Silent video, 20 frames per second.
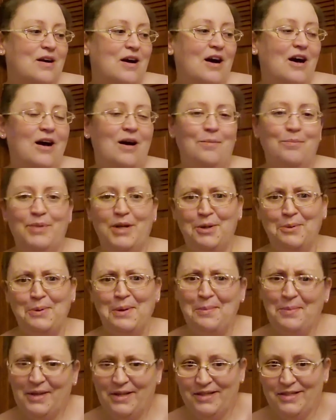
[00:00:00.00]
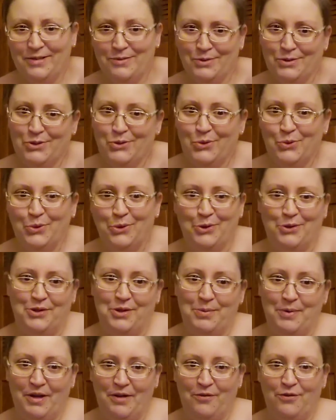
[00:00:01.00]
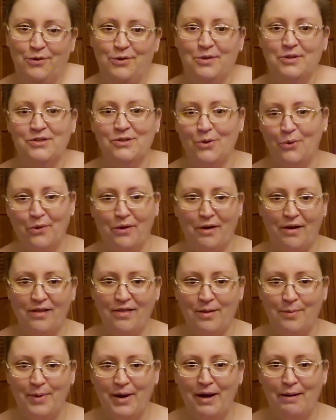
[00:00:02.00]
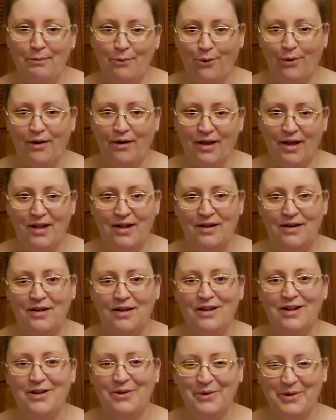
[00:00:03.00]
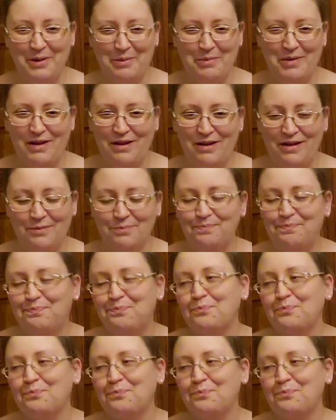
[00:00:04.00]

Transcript: But I went because it was Google, and they paid for the soda and the popcorn, and you know what I mean?